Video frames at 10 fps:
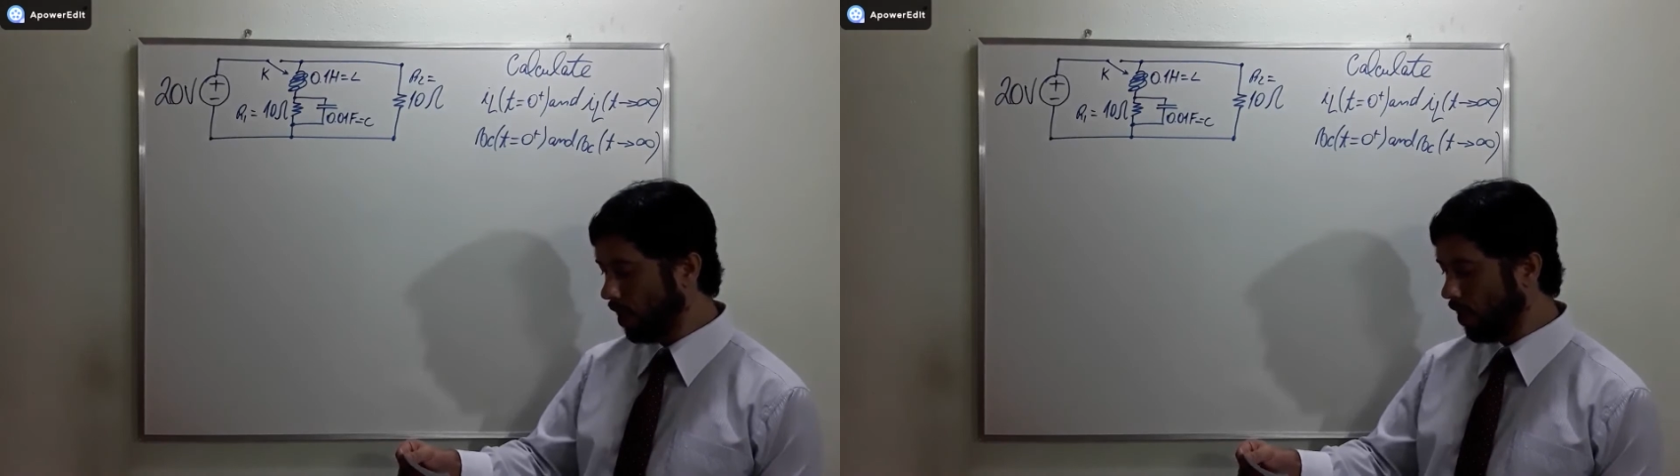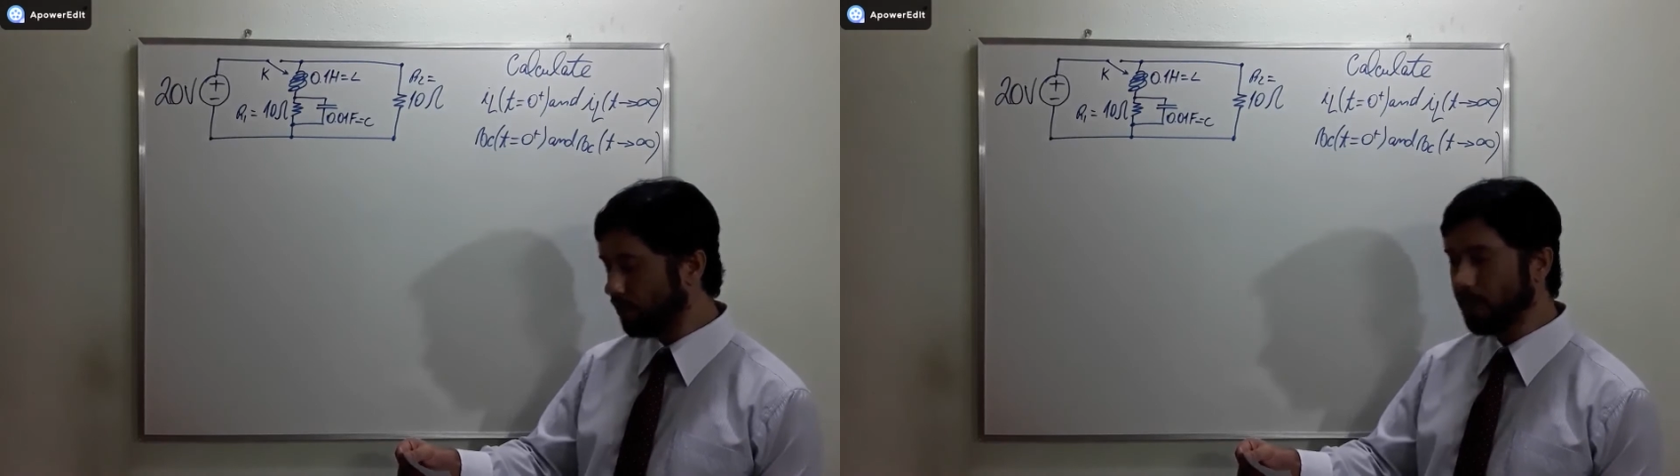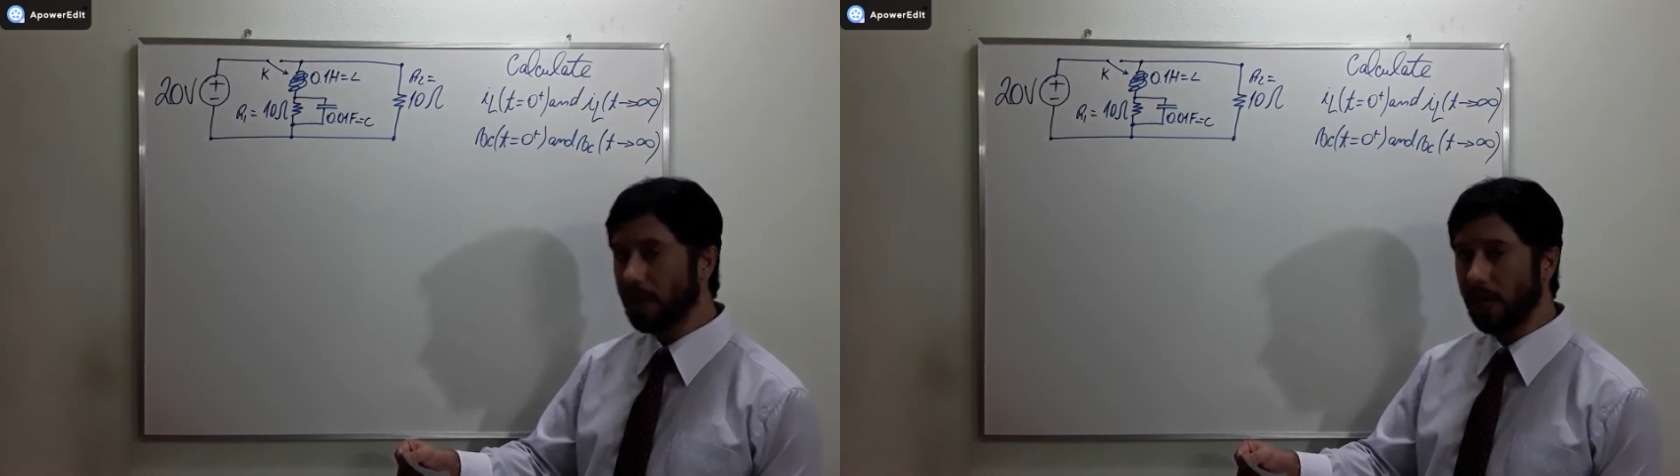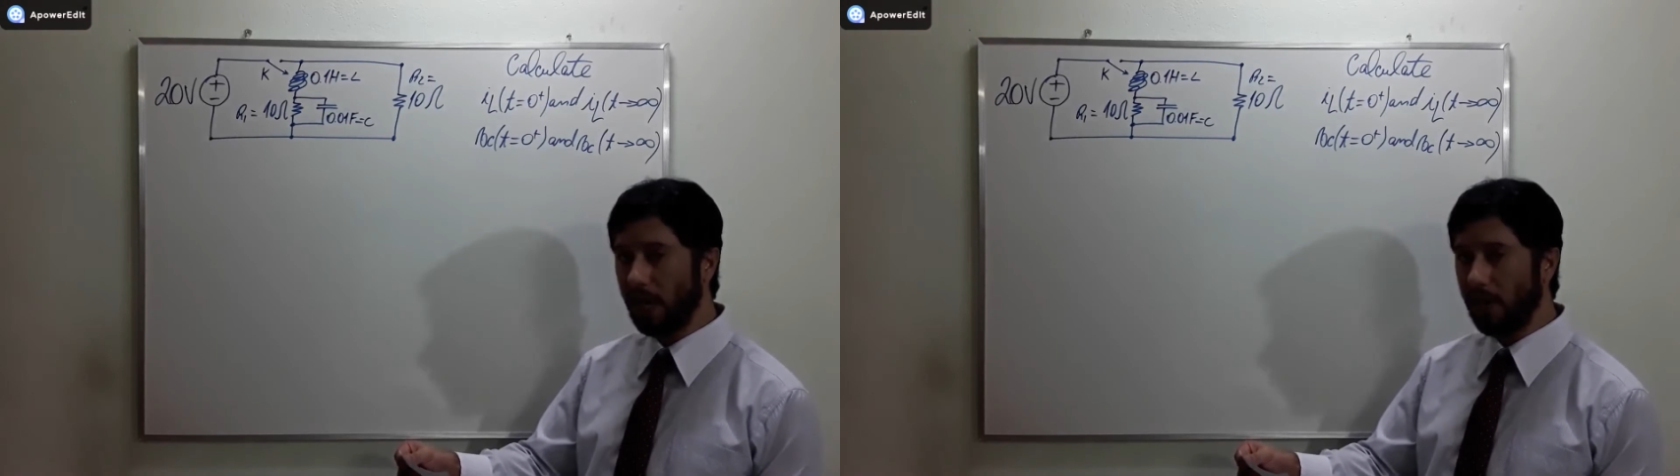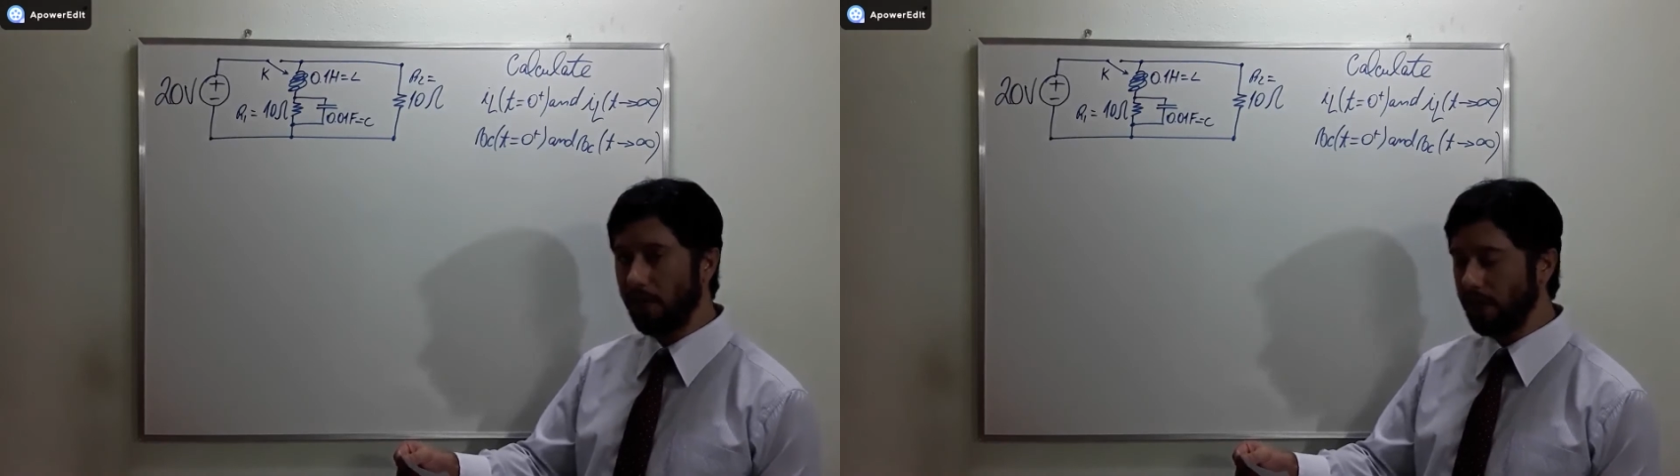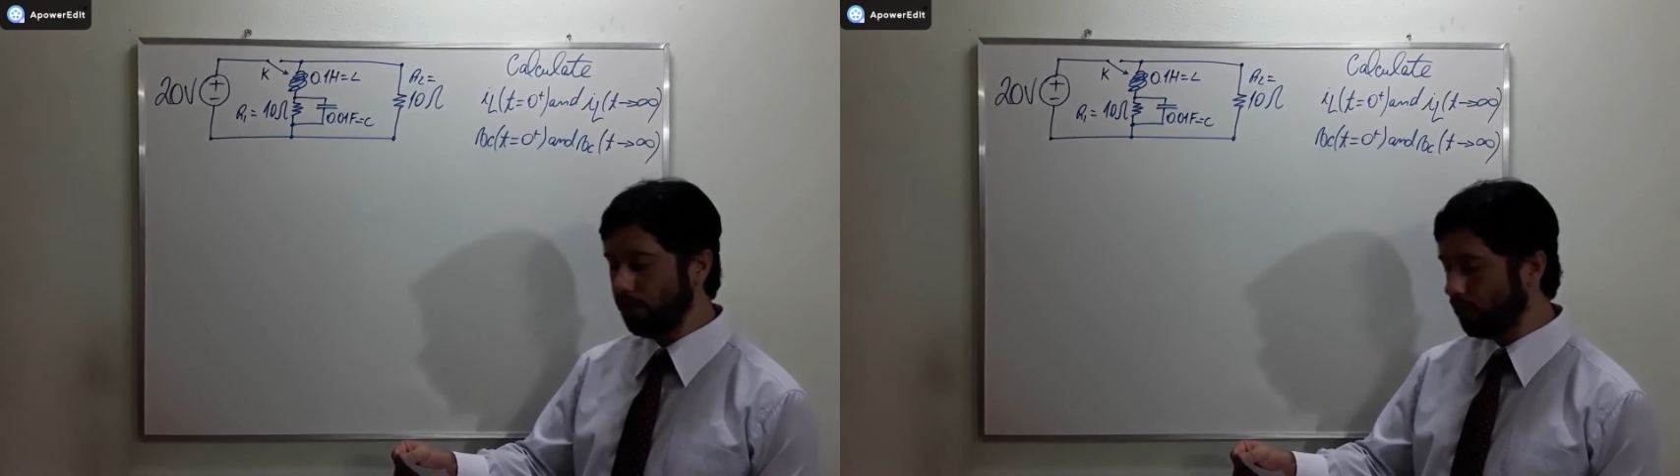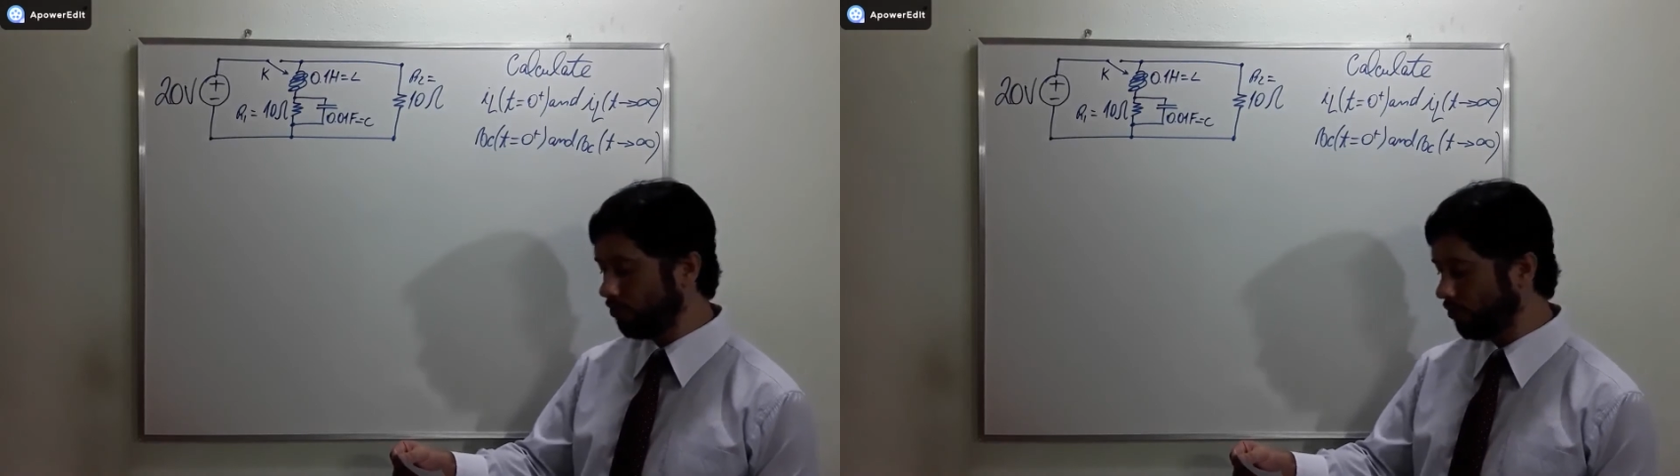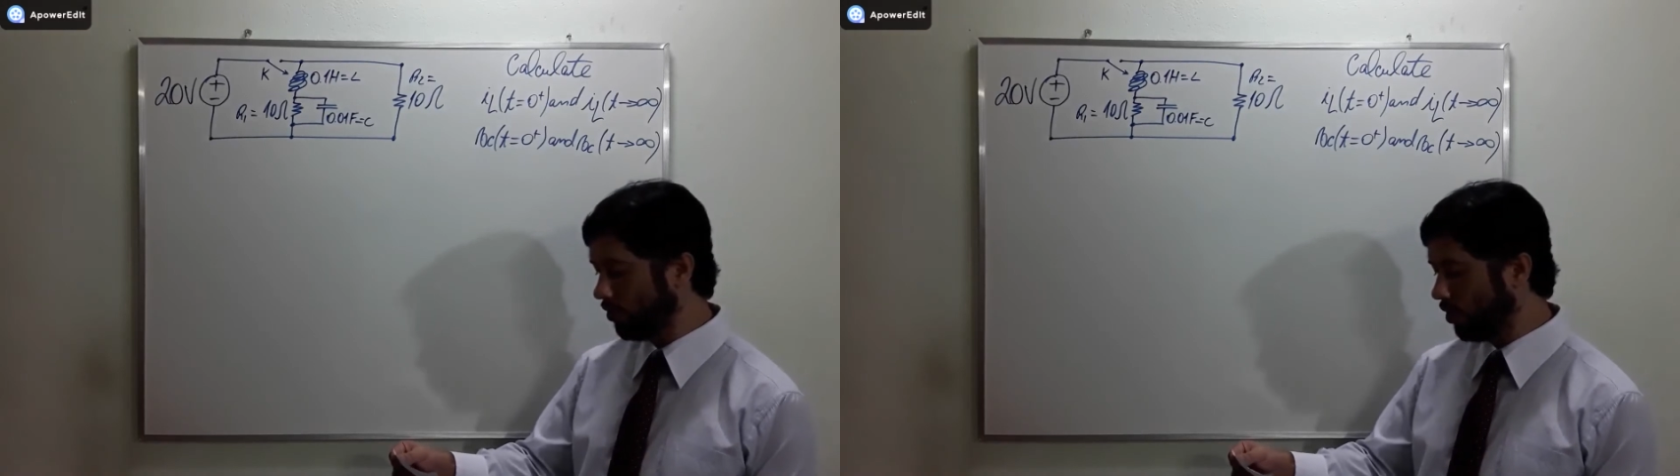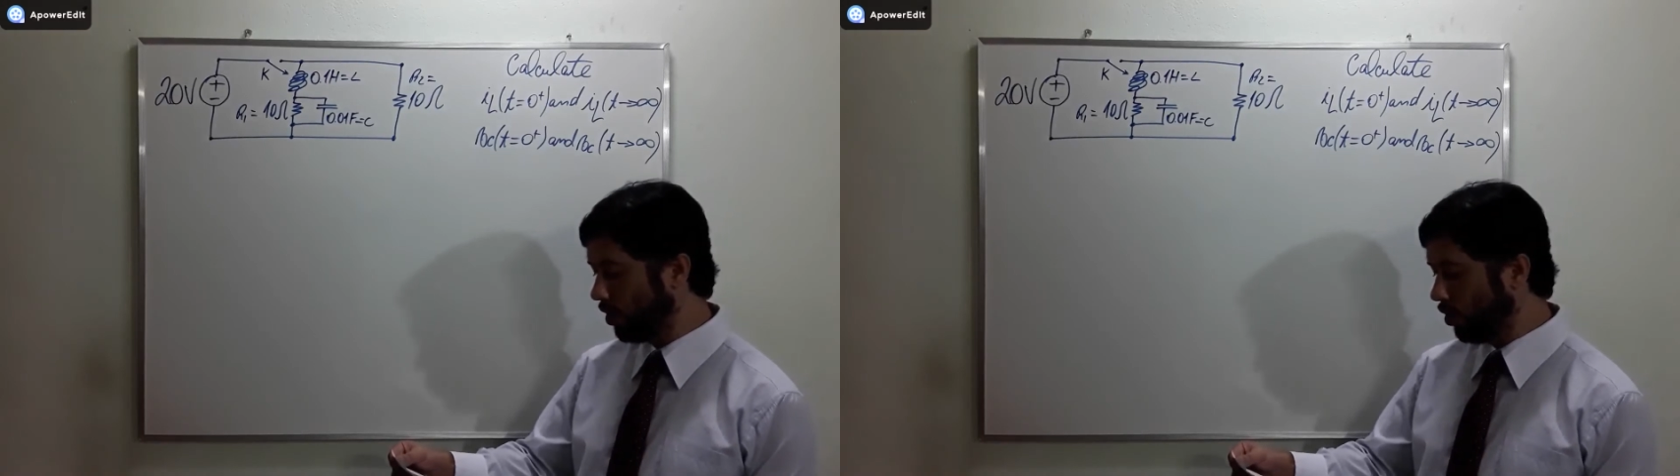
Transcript: of the currents